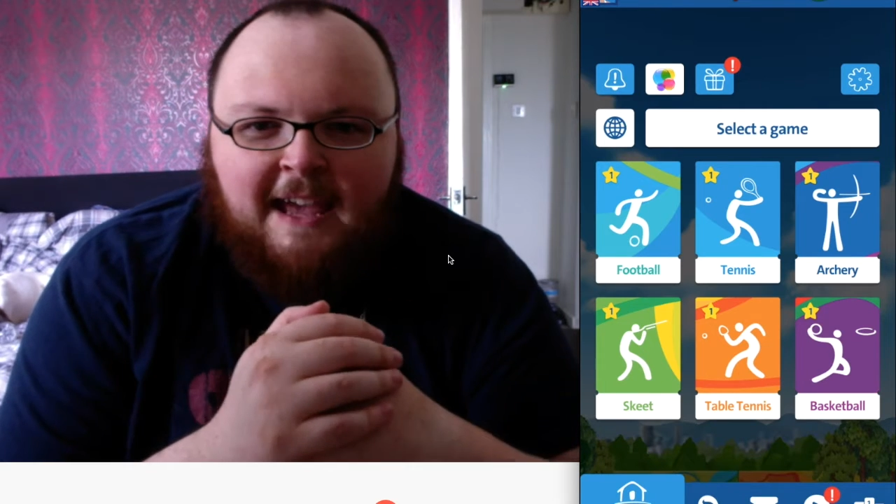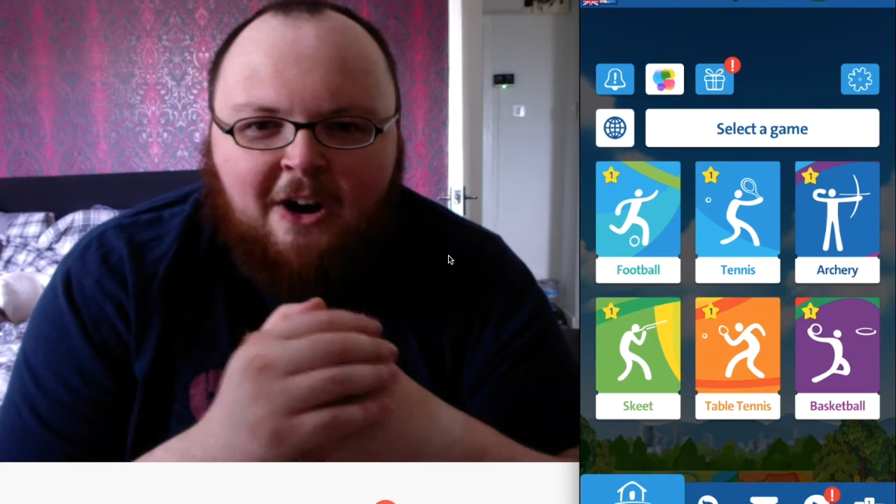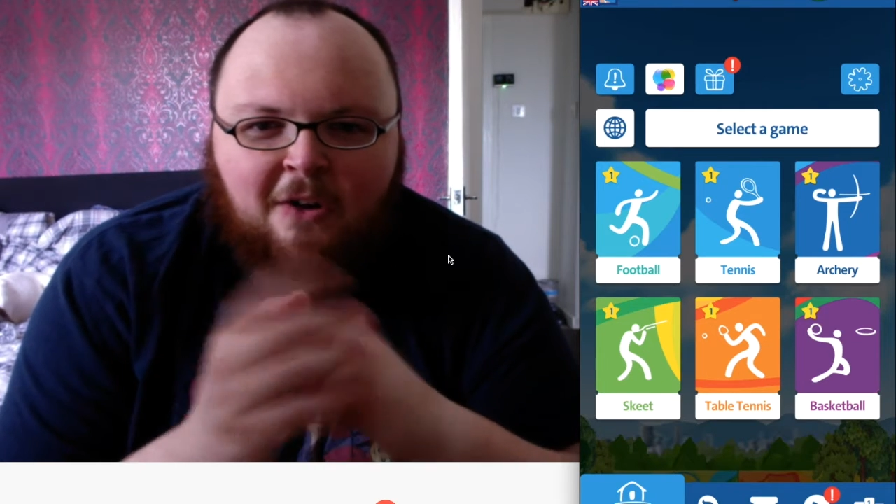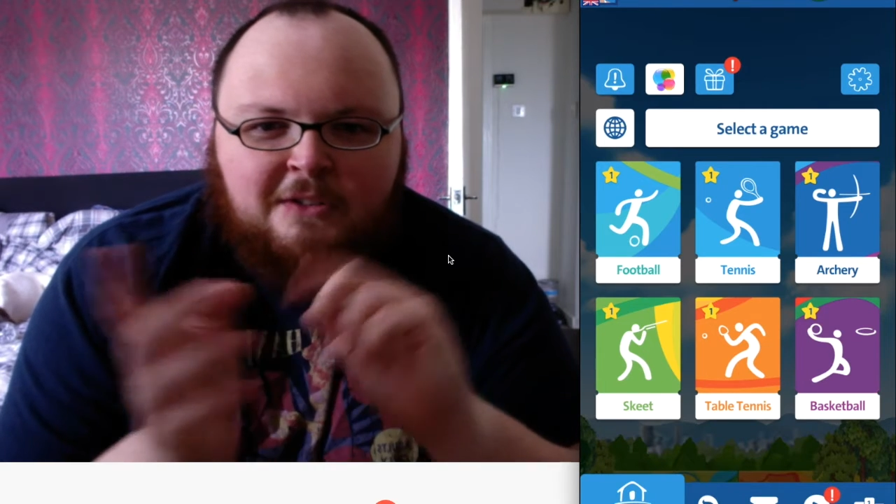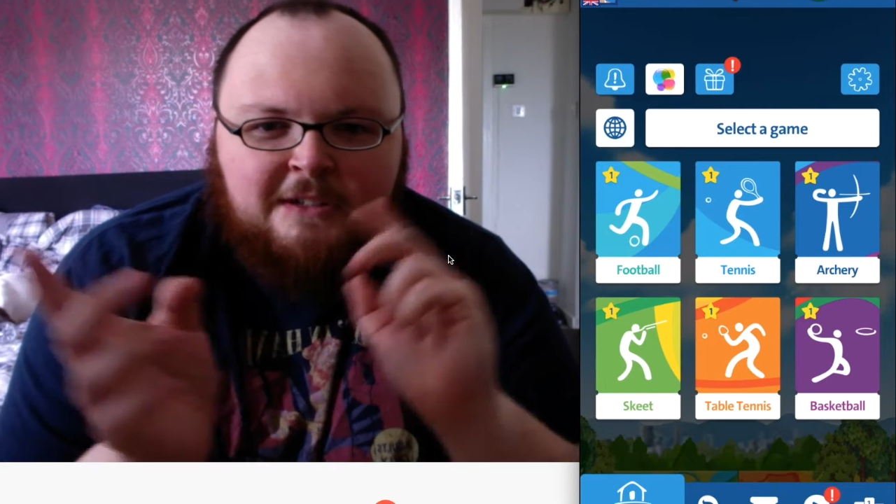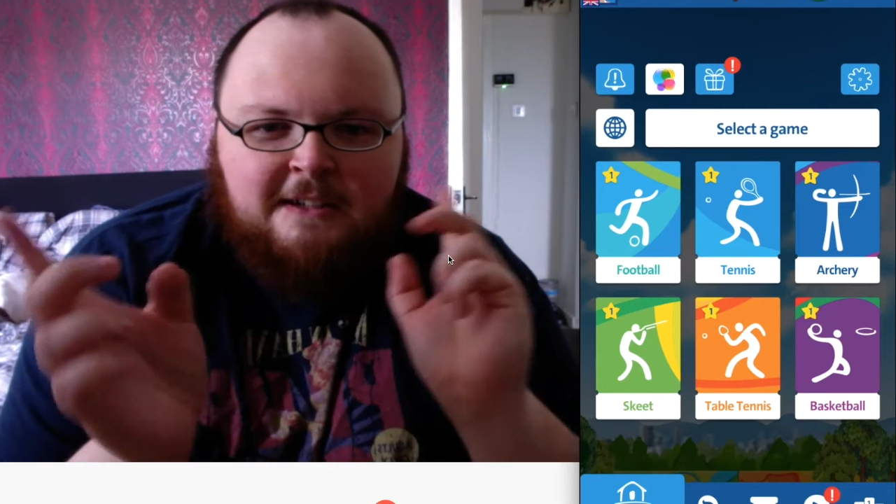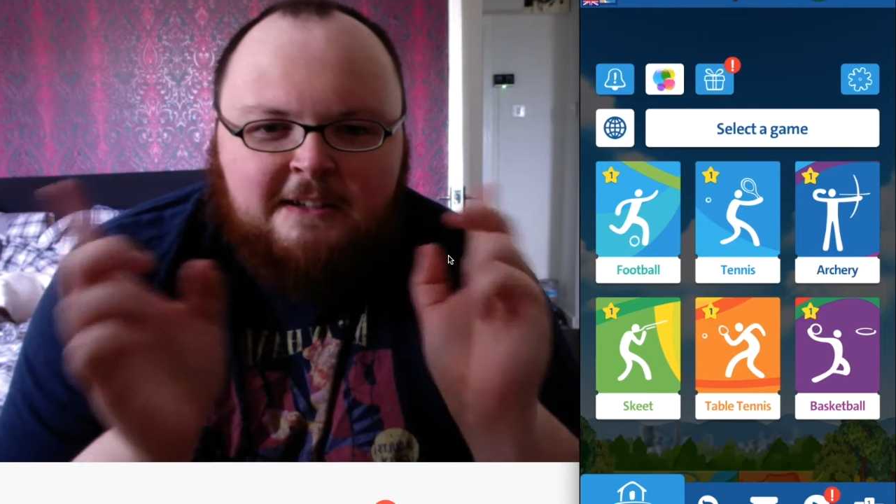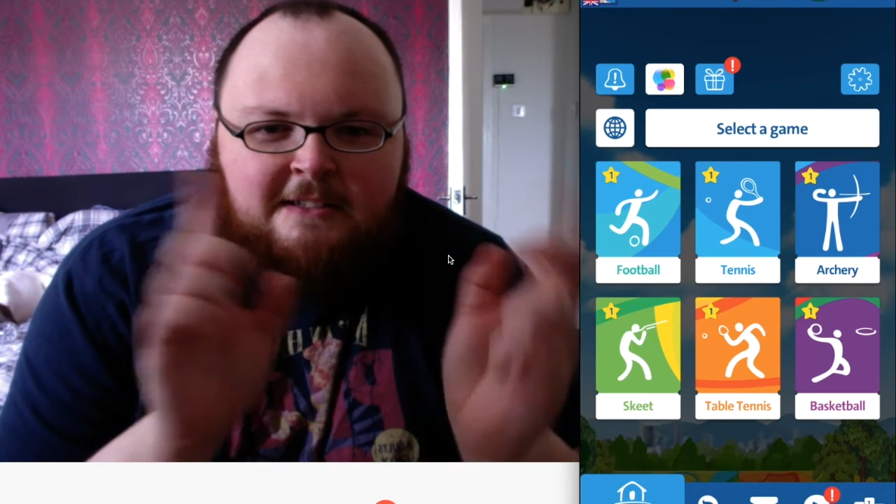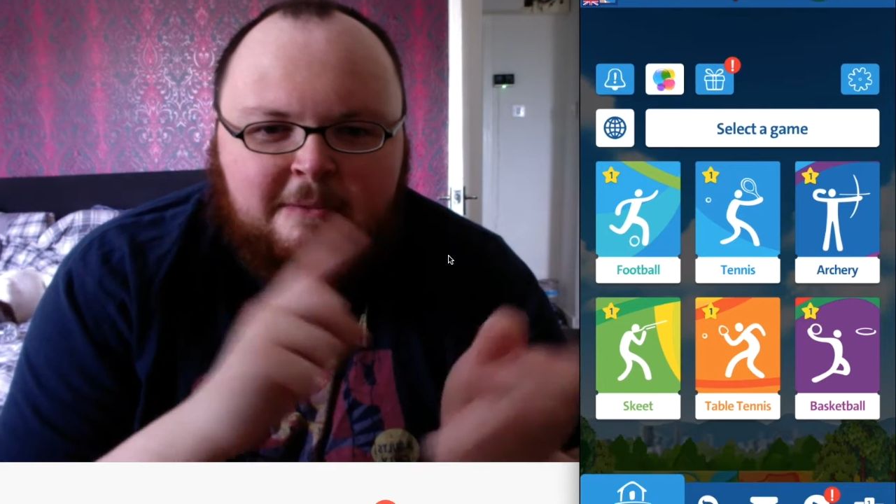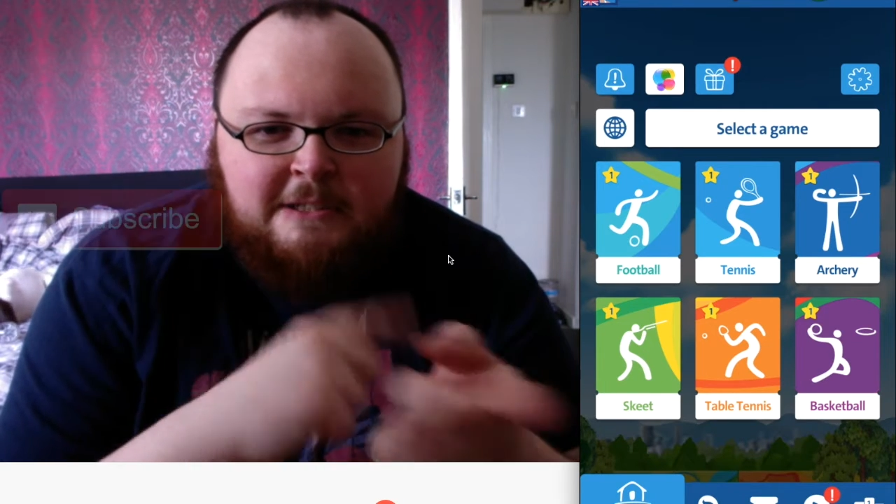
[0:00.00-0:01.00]
Also,
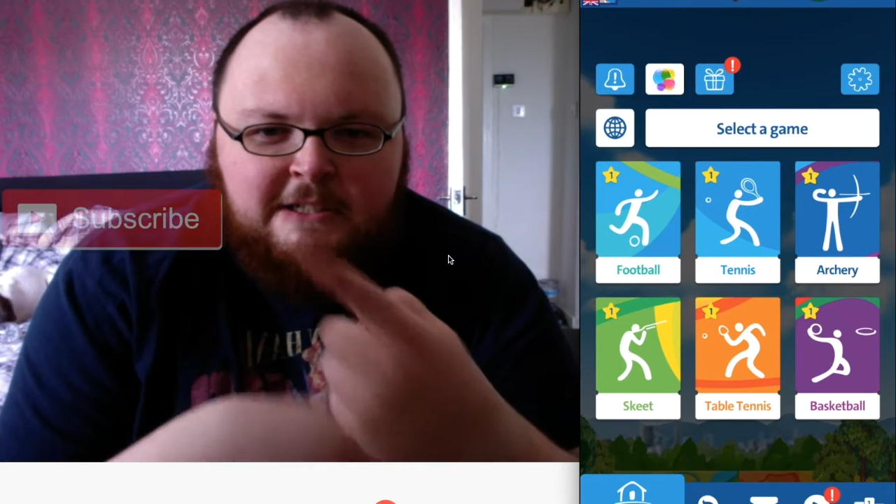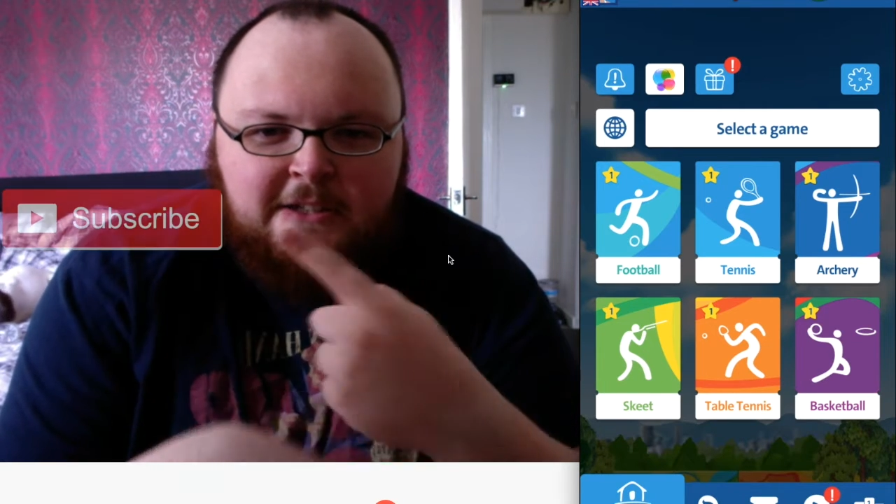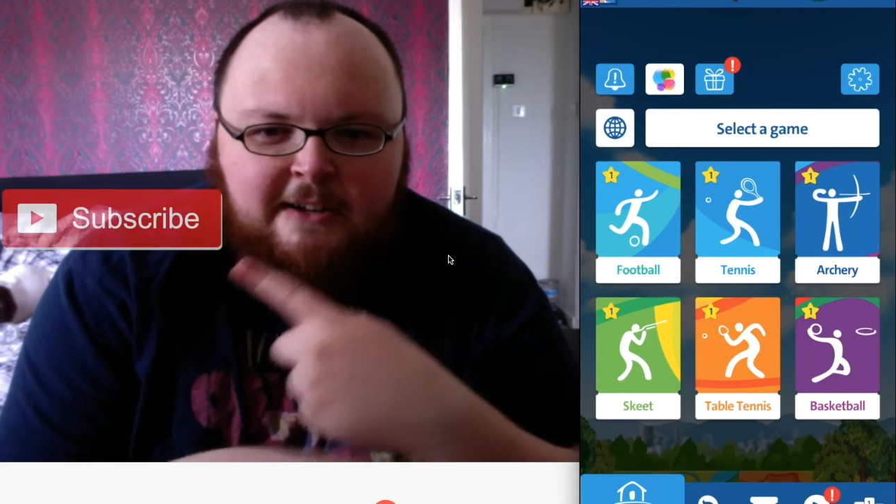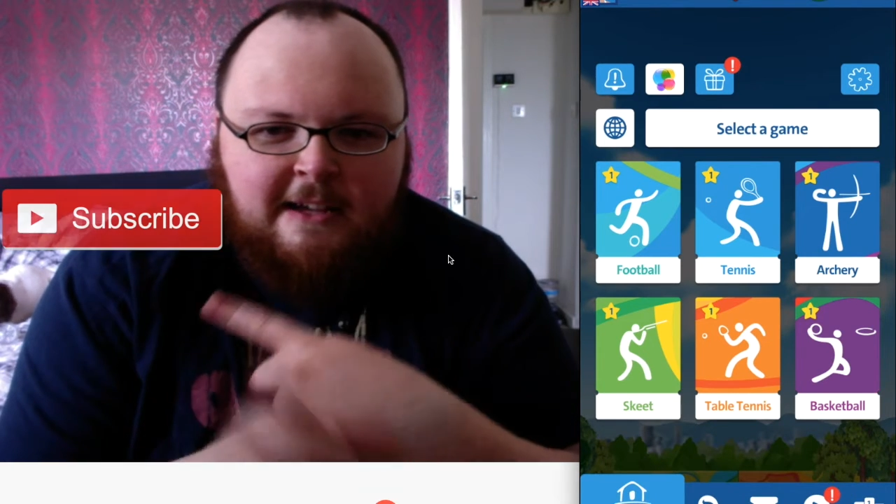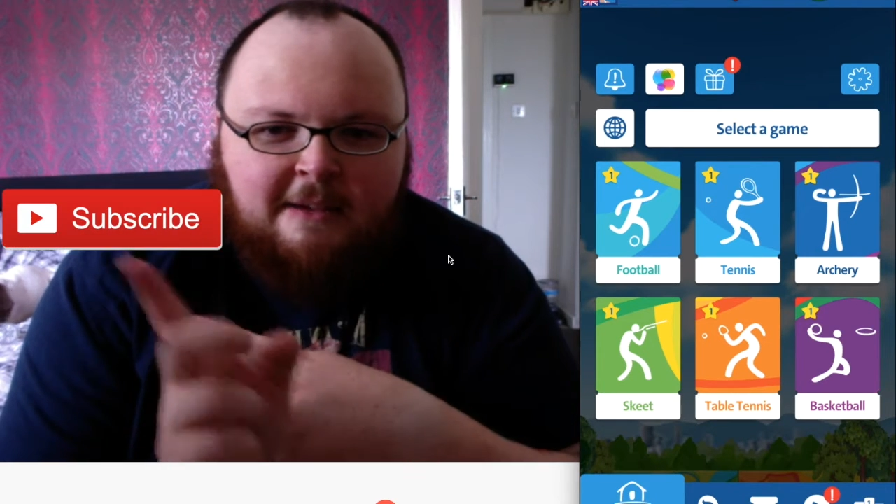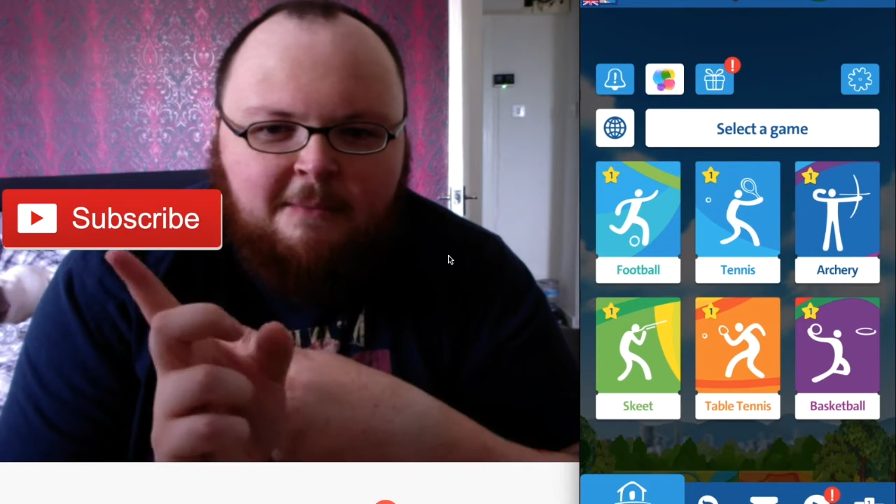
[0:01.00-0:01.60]
subscribe